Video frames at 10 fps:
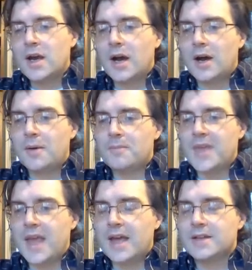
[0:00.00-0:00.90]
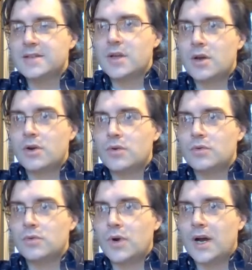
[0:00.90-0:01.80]
Um, and
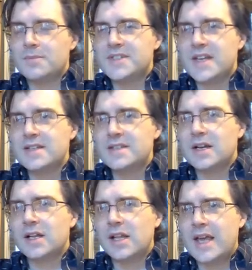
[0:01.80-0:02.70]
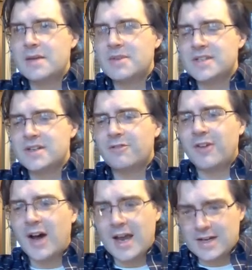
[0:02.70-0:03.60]
so um, since a claim is
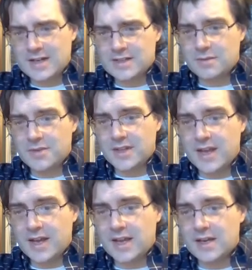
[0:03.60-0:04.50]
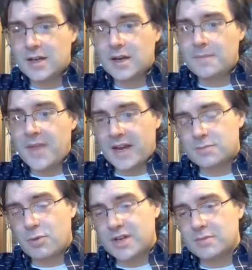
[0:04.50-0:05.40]
defined as something that can
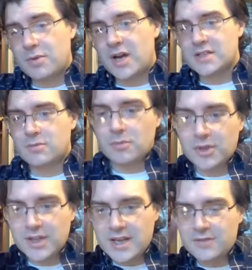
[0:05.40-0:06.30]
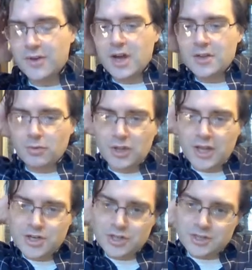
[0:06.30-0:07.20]
express a possible belief, the
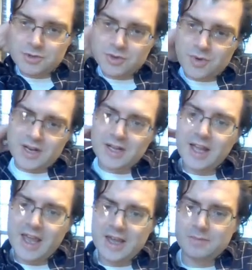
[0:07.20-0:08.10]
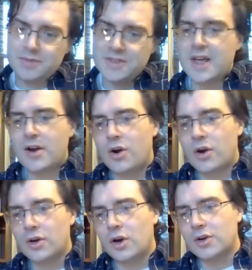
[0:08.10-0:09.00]
relations between claims that
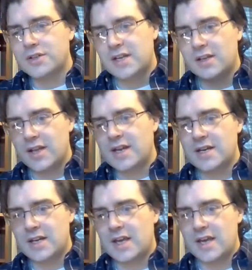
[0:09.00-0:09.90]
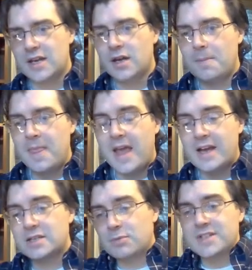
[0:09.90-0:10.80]
are articulated in
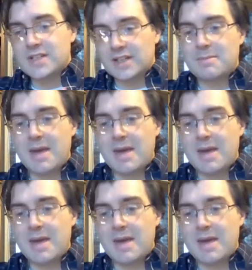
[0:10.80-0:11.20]
explicitly